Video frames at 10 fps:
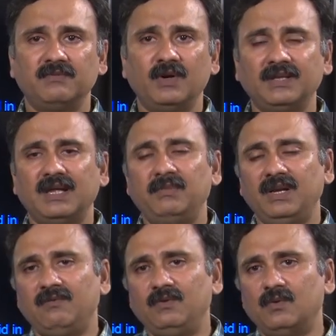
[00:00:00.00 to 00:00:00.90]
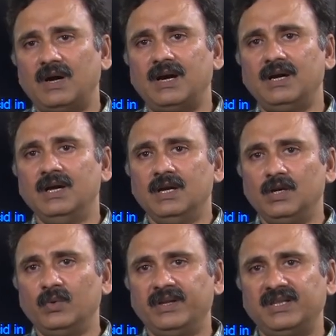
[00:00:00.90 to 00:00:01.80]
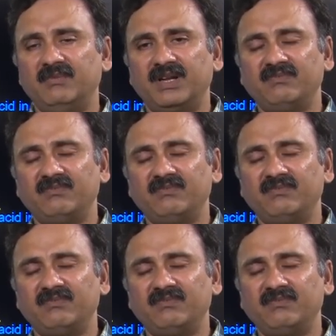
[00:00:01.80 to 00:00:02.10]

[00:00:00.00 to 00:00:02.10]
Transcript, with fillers: For example, if you are doing some